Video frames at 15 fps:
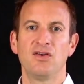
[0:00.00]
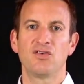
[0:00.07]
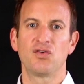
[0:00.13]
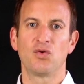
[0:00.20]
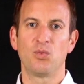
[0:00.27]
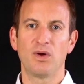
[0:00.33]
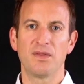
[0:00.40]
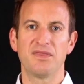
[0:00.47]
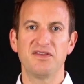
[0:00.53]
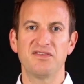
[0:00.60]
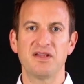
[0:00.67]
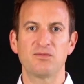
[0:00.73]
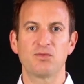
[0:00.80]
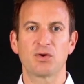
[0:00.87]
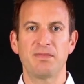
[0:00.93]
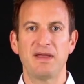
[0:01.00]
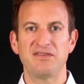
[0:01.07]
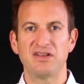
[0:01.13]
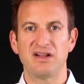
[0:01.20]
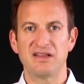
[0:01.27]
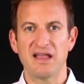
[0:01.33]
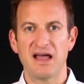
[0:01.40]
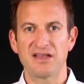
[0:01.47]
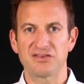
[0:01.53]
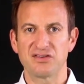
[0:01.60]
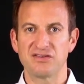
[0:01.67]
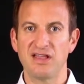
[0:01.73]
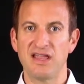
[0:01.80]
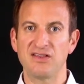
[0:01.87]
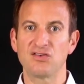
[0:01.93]
so what this network basically does,
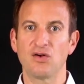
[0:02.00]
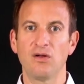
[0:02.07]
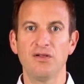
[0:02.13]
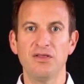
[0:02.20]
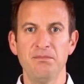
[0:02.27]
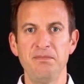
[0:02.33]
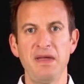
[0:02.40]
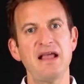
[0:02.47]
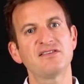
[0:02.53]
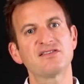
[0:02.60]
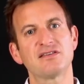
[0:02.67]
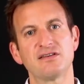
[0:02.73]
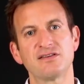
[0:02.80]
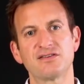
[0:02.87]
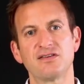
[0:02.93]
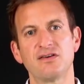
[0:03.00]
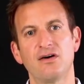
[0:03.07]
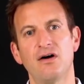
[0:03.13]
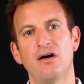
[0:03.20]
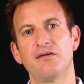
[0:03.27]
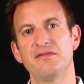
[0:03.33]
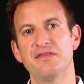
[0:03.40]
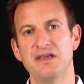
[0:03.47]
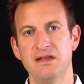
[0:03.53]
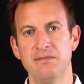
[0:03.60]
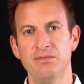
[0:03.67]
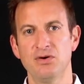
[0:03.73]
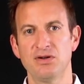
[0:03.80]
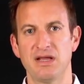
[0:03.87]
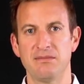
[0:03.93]
it takes all the pixels of the
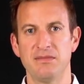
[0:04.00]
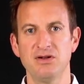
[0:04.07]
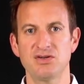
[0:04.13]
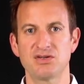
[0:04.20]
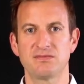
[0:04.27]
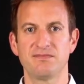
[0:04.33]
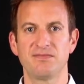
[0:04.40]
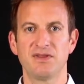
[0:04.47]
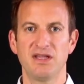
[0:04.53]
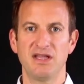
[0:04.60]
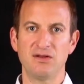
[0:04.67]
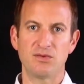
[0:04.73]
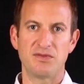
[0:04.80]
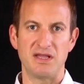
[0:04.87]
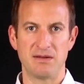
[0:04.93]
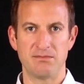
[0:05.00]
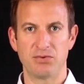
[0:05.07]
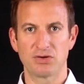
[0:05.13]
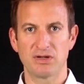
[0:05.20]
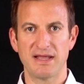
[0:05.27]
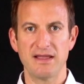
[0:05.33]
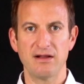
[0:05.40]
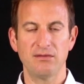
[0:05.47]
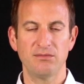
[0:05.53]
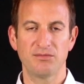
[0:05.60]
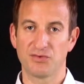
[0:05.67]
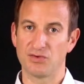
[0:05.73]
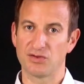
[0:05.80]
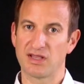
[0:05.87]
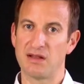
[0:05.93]
input image into the input layer,
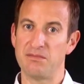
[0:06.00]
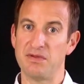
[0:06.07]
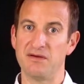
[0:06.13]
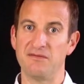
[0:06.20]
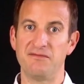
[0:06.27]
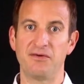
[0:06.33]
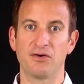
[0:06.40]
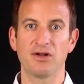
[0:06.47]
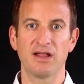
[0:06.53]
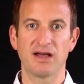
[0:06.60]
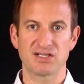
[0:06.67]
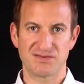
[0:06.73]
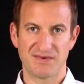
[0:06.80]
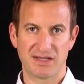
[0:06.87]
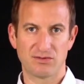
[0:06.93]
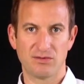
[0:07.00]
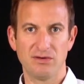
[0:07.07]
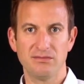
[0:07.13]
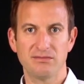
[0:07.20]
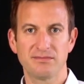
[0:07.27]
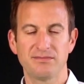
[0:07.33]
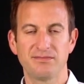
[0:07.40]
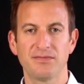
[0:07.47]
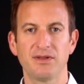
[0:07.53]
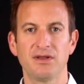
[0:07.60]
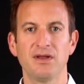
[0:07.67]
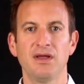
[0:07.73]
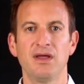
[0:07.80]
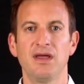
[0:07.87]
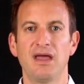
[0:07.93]
so it can be a very large vector,
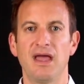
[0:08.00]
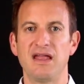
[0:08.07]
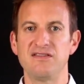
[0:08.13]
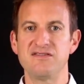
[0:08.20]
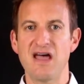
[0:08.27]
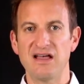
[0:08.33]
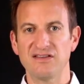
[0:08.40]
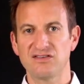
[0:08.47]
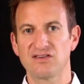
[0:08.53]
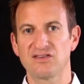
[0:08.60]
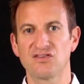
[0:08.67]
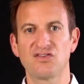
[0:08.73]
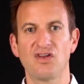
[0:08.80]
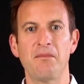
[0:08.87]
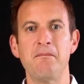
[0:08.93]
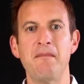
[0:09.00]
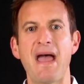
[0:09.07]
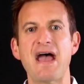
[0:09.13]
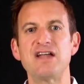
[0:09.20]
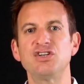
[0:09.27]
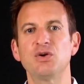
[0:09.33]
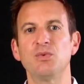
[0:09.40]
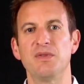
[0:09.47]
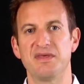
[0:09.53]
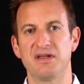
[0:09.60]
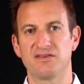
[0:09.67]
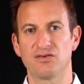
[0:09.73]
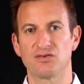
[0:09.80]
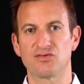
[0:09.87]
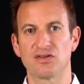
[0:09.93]
and does some magic with
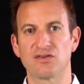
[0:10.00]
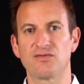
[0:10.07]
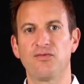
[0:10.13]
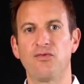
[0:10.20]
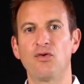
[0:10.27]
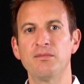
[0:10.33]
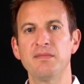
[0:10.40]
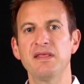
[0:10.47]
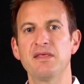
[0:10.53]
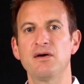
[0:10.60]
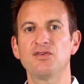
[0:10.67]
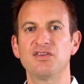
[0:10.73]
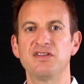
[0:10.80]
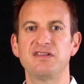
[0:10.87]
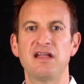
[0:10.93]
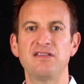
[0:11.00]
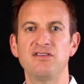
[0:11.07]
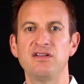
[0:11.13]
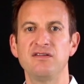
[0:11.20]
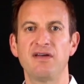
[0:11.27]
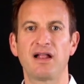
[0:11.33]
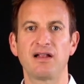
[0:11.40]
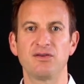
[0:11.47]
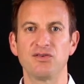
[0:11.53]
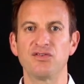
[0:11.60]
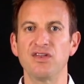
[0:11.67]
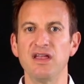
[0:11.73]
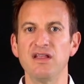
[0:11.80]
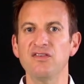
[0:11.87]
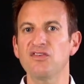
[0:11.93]
it. So transforming those intensity
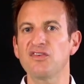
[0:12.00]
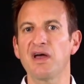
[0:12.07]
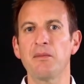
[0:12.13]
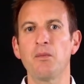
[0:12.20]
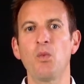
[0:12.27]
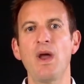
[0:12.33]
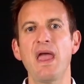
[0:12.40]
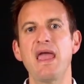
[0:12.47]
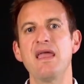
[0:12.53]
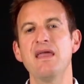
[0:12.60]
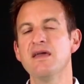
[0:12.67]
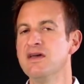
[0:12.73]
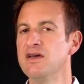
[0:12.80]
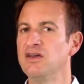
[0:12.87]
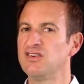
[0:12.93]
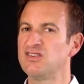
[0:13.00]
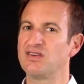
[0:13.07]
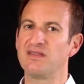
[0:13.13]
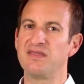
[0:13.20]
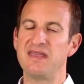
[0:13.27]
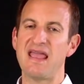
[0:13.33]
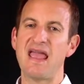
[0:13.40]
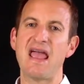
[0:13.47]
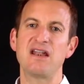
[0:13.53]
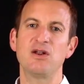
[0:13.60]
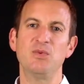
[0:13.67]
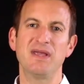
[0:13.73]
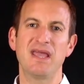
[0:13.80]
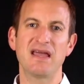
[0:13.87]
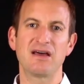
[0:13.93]
values in some way, so in the
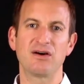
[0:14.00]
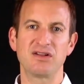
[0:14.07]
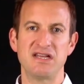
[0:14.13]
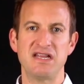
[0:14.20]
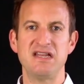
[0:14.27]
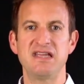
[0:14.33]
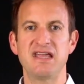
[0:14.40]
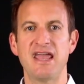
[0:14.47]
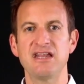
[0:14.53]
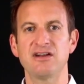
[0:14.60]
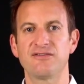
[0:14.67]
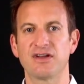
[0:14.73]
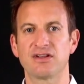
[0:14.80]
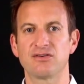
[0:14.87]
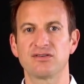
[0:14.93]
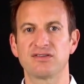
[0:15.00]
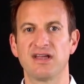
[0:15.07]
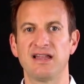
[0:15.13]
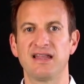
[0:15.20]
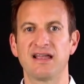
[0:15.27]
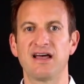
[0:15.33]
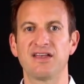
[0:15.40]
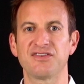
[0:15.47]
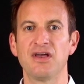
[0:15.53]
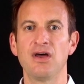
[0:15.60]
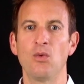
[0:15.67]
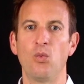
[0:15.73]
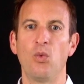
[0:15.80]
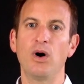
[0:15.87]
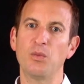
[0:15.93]
end we get out an indicator vector telling us
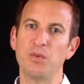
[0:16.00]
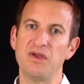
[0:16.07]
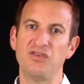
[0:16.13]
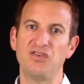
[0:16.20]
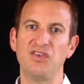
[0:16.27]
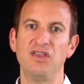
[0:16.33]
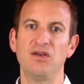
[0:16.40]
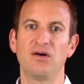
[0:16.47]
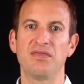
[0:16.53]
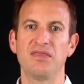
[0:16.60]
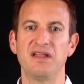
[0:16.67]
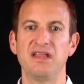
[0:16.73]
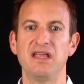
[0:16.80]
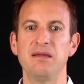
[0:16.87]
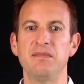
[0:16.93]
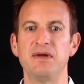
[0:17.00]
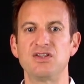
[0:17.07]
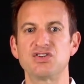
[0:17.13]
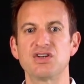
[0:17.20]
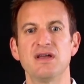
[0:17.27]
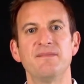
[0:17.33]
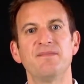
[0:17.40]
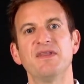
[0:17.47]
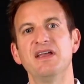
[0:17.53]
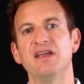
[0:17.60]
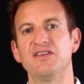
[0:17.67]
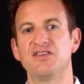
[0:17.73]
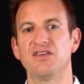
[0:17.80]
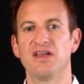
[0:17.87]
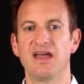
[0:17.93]
what we see on that image
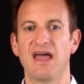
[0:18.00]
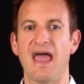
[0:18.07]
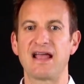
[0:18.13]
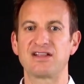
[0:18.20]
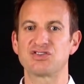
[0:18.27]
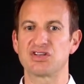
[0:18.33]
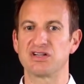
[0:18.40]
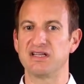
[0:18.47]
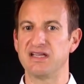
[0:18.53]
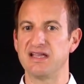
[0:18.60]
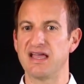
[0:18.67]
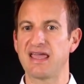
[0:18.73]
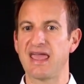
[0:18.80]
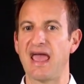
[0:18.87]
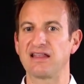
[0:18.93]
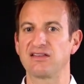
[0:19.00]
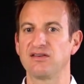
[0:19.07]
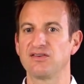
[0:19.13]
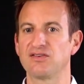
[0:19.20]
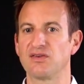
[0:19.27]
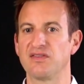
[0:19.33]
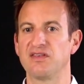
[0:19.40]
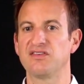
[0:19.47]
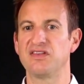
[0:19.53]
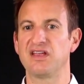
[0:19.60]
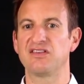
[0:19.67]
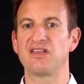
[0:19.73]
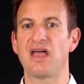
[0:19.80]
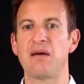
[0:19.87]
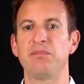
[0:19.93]
is actually a cat. So this is an
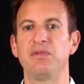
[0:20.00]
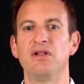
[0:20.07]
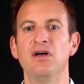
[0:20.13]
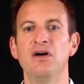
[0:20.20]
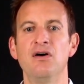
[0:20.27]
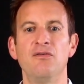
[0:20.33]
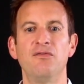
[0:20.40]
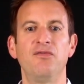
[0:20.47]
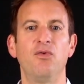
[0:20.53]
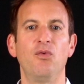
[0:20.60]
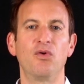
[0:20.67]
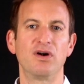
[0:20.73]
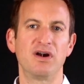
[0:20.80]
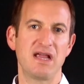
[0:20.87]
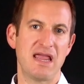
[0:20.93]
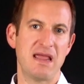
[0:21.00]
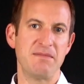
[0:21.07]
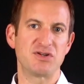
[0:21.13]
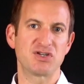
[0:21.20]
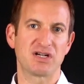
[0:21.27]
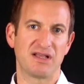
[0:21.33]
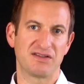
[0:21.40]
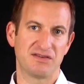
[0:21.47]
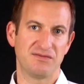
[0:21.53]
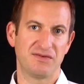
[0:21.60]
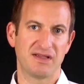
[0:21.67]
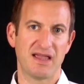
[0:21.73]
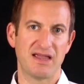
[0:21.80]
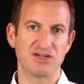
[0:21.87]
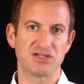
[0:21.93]
example for image
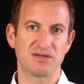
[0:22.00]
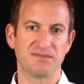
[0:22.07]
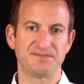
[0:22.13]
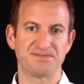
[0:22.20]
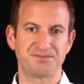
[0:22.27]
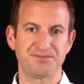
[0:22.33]
classification.